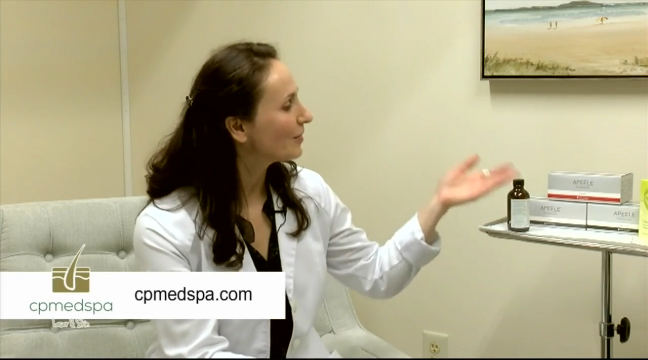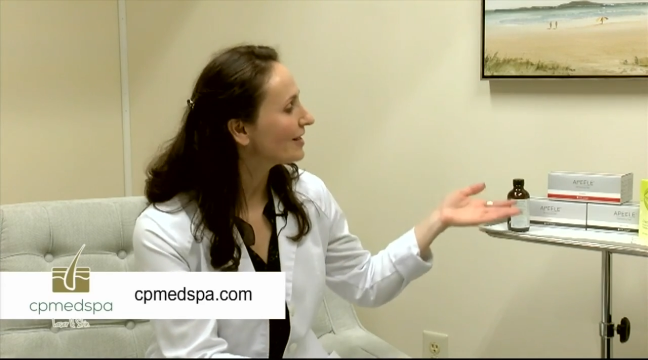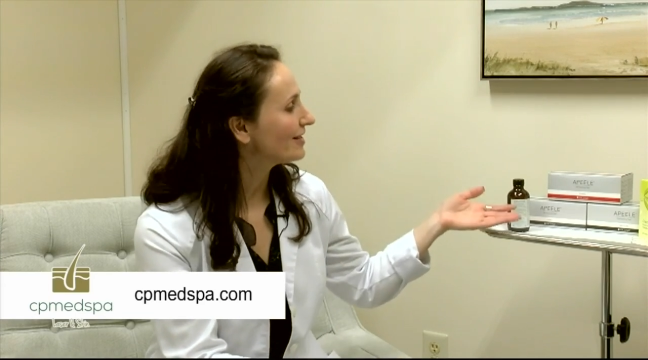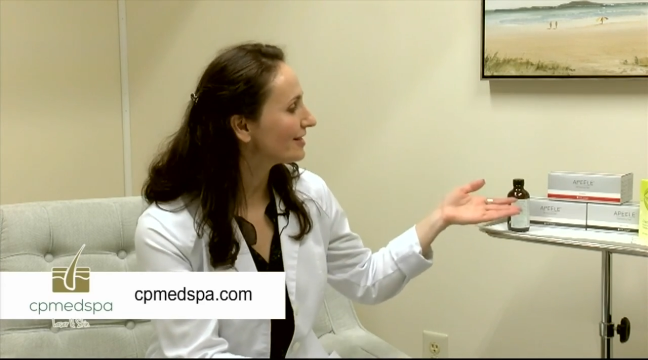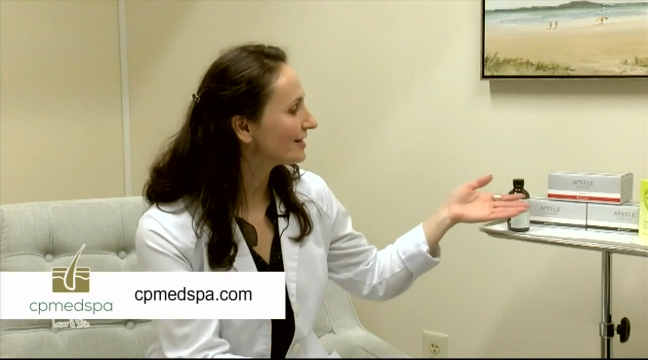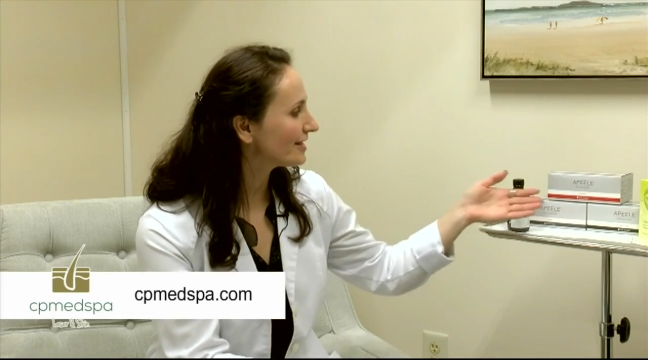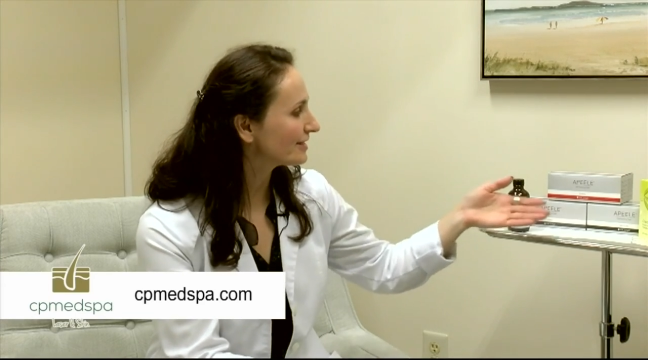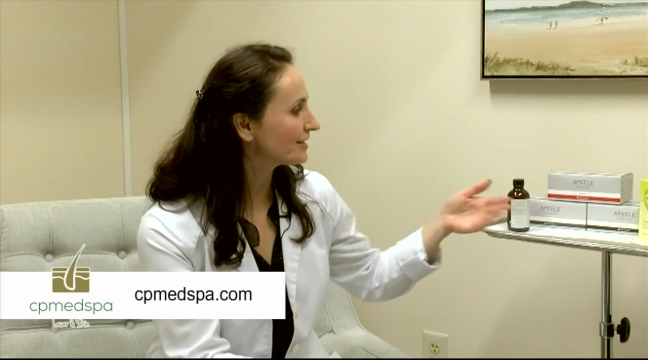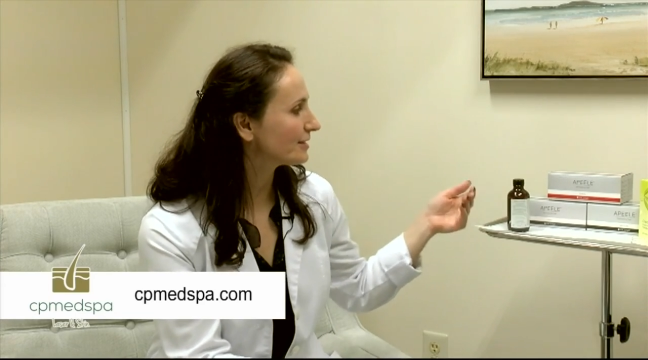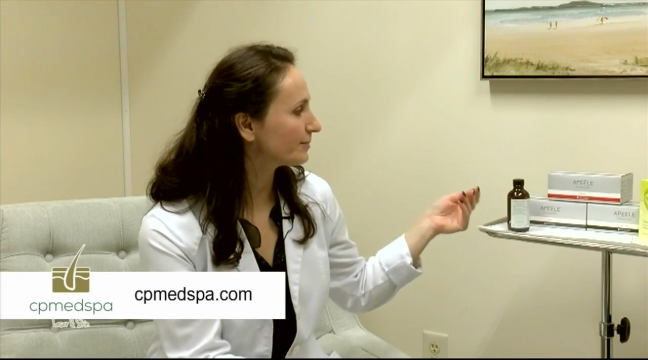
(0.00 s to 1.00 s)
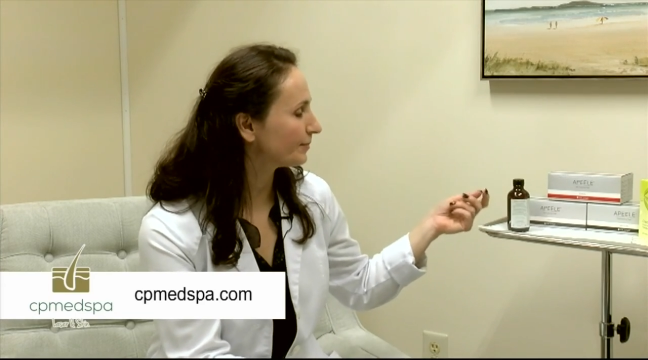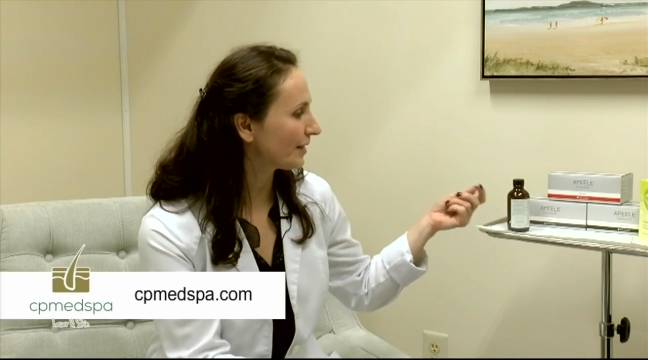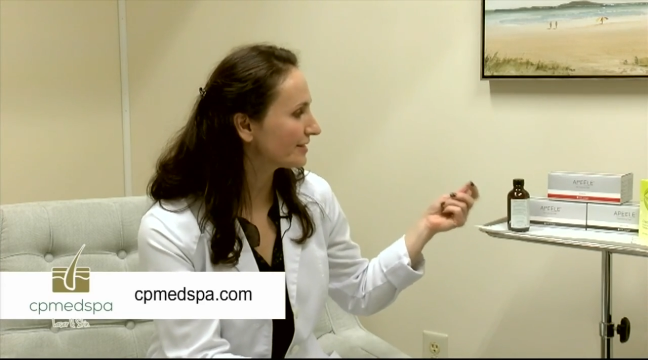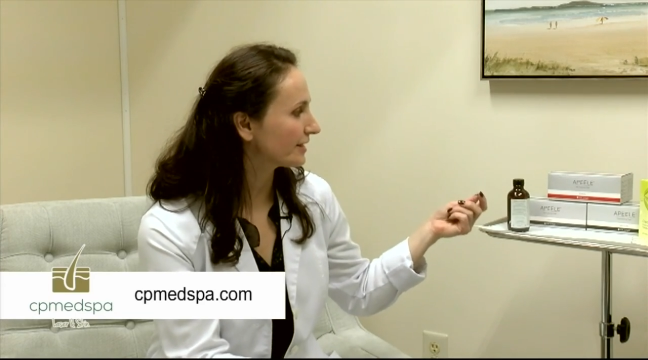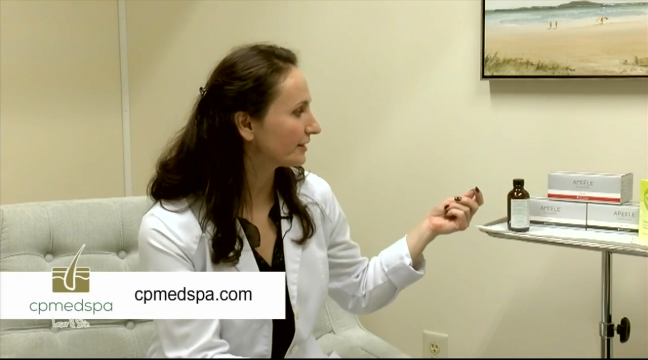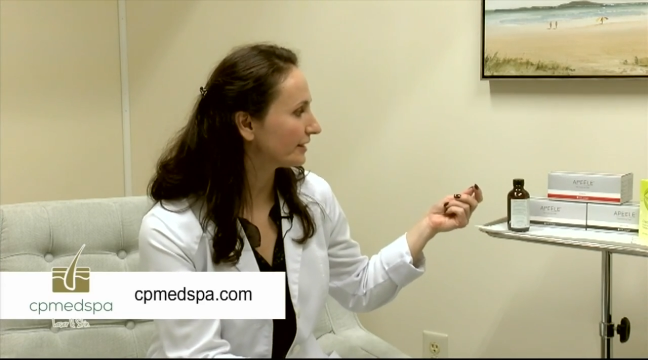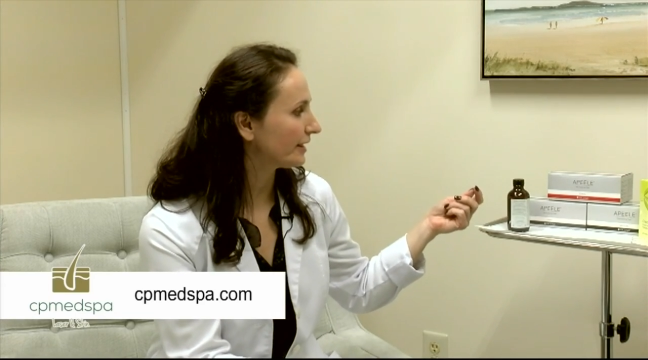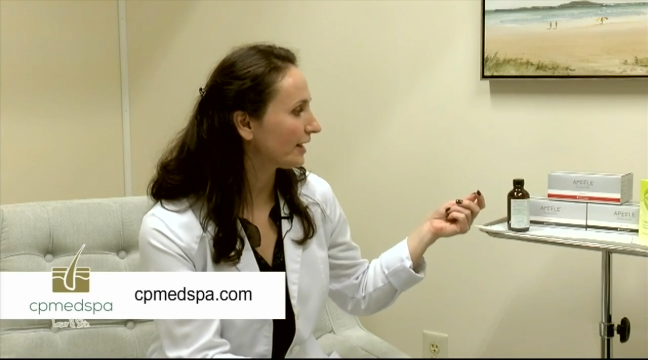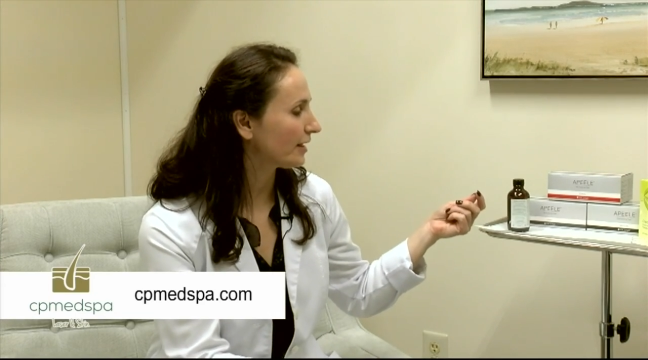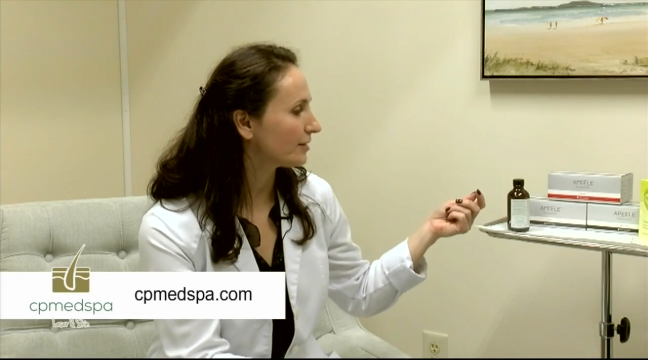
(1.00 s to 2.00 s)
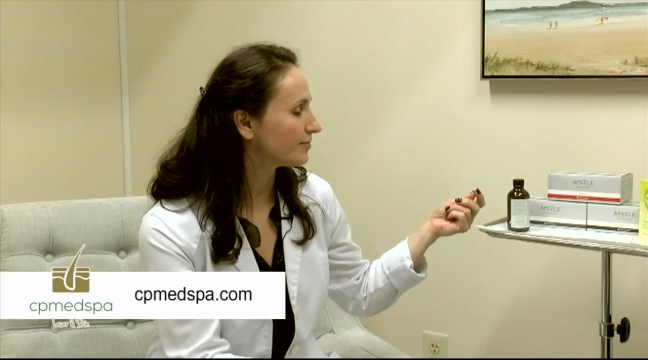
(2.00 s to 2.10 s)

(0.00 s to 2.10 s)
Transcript: But this is basically,